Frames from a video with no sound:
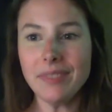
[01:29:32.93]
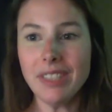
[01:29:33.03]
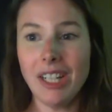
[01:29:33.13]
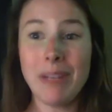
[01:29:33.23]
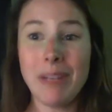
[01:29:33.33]

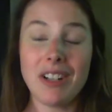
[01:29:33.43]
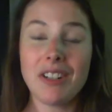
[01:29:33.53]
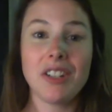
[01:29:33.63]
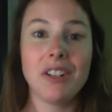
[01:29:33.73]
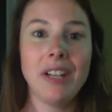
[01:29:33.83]
And
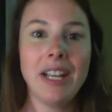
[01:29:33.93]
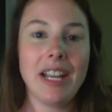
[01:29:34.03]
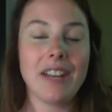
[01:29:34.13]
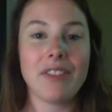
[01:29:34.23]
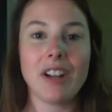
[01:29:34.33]
also,
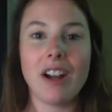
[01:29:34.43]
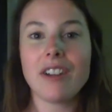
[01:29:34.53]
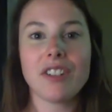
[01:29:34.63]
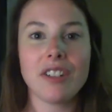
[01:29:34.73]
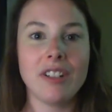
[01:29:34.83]
if there are
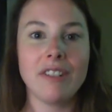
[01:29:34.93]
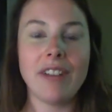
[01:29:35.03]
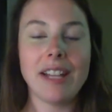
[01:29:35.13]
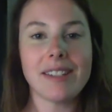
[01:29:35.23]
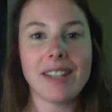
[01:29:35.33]
certain
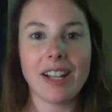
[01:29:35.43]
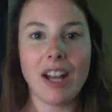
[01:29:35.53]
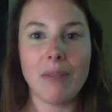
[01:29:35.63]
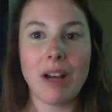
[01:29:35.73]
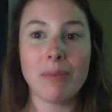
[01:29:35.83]
events that
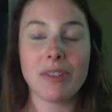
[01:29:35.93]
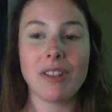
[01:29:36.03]
come up